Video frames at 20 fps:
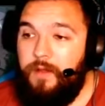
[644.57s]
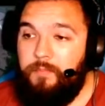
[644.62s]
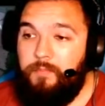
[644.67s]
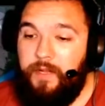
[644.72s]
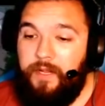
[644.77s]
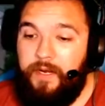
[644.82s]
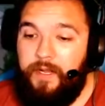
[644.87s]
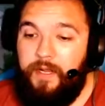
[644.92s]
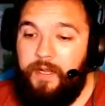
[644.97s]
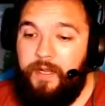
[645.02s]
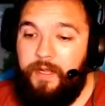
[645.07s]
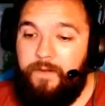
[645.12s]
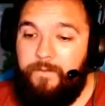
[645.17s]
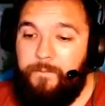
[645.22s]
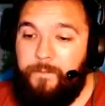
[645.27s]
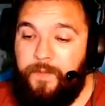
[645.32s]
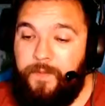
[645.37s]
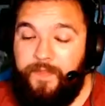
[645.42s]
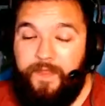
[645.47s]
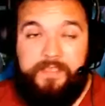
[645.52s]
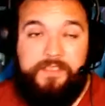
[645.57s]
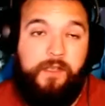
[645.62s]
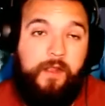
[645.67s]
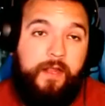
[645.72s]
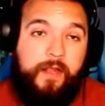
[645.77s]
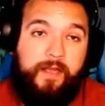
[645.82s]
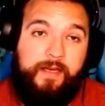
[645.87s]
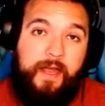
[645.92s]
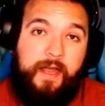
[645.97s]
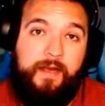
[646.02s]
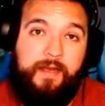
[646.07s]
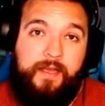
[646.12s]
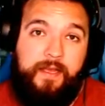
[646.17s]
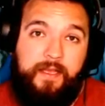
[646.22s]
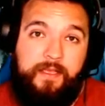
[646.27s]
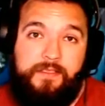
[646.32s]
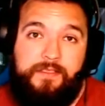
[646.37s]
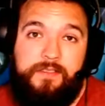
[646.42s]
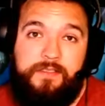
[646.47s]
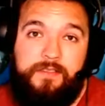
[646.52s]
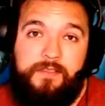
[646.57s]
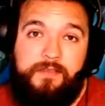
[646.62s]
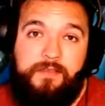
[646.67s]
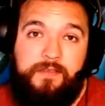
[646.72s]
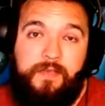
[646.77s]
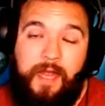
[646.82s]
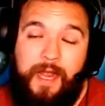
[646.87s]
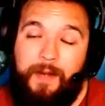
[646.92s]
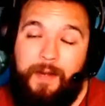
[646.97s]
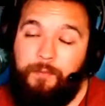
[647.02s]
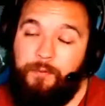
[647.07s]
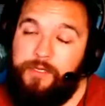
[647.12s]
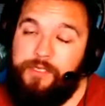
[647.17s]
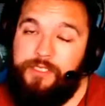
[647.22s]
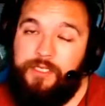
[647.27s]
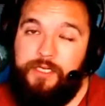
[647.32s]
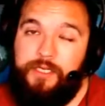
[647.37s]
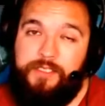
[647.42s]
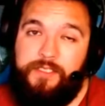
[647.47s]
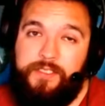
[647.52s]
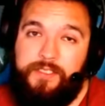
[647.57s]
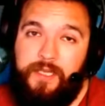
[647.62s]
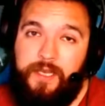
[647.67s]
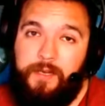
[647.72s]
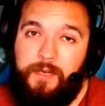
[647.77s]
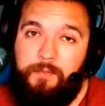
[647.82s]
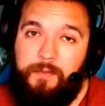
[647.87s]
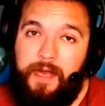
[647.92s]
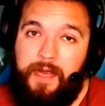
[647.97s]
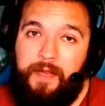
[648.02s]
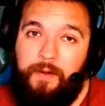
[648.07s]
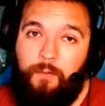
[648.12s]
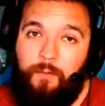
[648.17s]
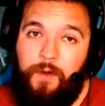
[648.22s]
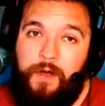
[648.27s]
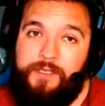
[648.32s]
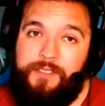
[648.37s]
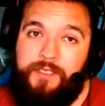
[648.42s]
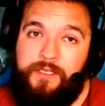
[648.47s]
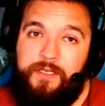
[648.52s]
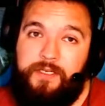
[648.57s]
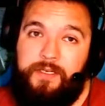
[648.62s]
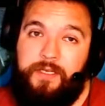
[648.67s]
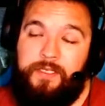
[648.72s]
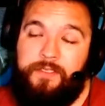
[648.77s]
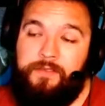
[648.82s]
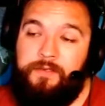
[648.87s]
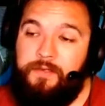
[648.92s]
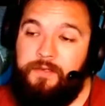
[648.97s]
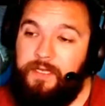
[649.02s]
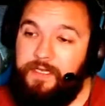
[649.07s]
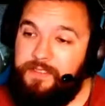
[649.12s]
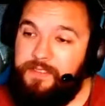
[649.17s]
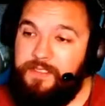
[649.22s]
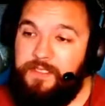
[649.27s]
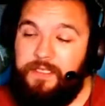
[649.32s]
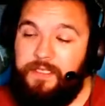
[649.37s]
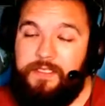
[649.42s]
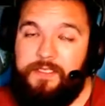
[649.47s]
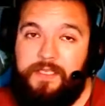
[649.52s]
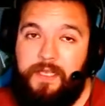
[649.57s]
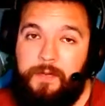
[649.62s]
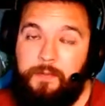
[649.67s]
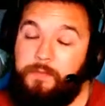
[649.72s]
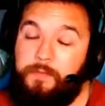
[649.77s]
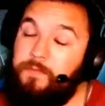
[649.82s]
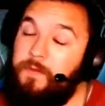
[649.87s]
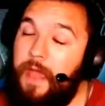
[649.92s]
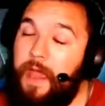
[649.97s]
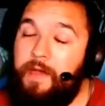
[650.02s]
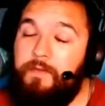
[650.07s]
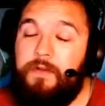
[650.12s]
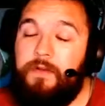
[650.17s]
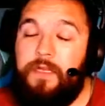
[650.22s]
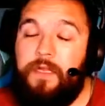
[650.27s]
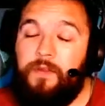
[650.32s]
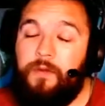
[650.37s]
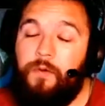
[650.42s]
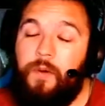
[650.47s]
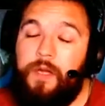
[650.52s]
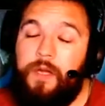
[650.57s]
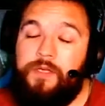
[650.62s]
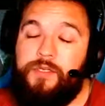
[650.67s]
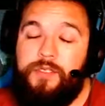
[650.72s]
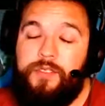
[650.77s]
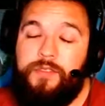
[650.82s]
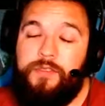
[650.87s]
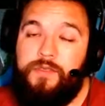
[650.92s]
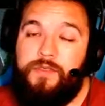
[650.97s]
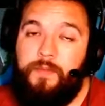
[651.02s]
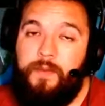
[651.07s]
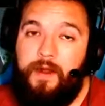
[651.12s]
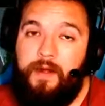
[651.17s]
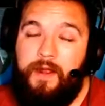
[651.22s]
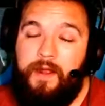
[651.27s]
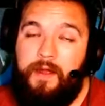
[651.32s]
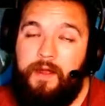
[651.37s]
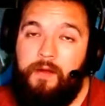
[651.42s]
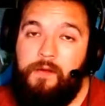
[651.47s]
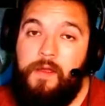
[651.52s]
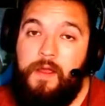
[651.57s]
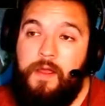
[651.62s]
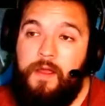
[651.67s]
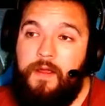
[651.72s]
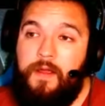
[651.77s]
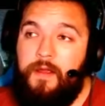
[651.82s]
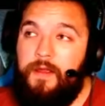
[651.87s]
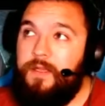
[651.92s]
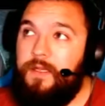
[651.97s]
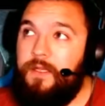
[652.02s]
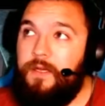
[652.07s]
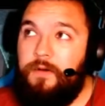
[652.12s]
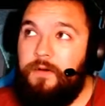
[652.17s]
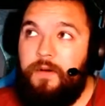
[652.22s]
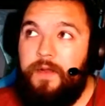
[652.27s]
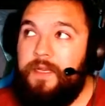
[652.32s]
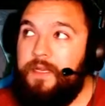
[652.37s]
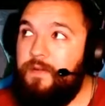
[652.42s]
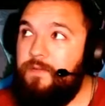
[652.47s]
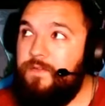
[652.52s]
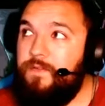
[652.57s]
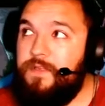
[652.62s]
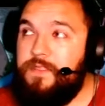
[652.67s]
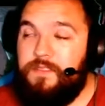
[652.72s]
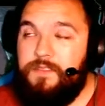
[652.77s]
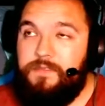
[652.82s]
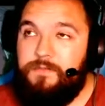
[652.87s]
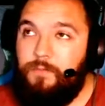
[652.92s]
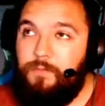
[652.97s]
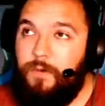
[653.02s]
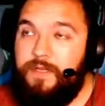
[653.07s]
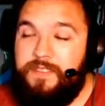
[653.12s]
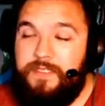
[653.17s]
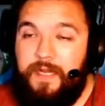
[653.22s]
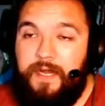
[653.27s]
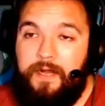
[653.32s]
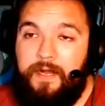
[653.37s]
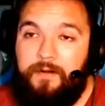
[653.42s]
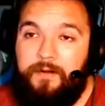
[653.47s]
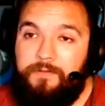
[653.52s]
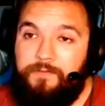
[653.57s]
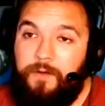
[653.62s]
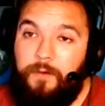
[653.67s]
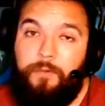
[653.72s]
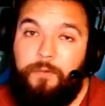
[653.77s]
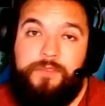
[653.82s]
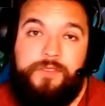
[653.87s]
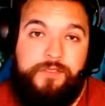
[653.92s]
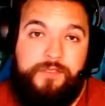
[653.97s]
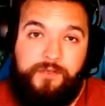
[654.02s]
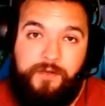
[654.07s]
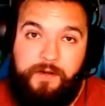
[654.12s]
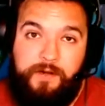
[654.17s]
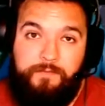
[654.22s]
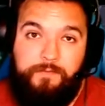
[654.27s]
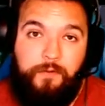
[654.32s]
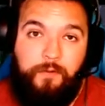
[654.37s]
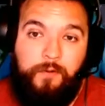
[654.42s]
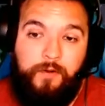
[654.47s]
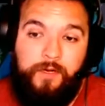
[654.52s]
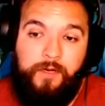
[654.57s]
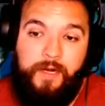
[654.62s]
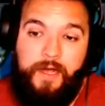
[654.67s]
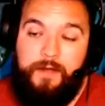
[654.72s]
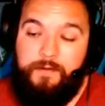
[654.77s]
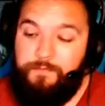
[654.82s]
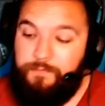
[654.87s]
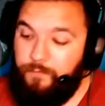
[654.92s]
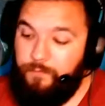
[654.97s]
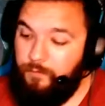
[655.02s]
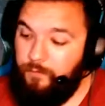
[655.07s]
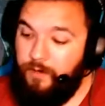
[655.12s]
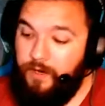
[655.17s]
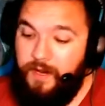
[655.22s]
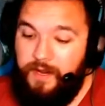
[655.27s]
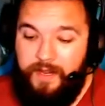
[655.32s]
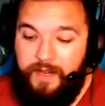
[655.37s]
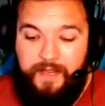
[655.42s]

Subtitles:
But that's all I got, guys. I appreciate you staying by and watching and seeing the setup. If you have any other questions about how, any of this went down, if I wasn't straightforward enough, or